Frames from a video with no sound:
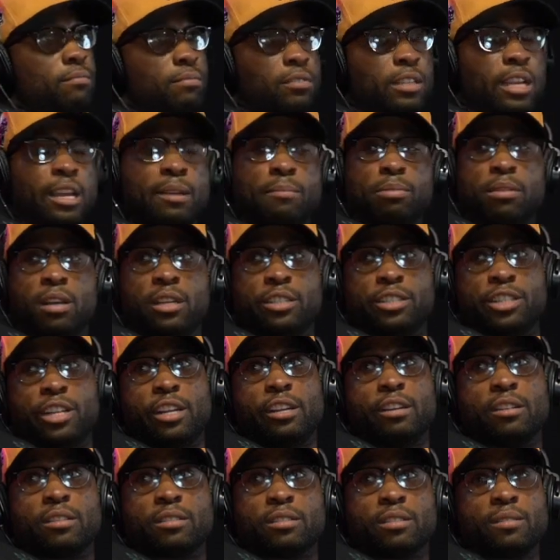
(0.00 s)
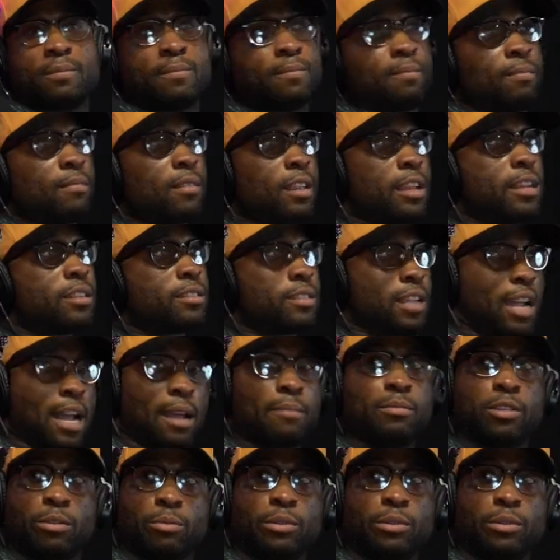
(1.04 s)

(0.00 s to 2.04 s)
ten plus years. It's time to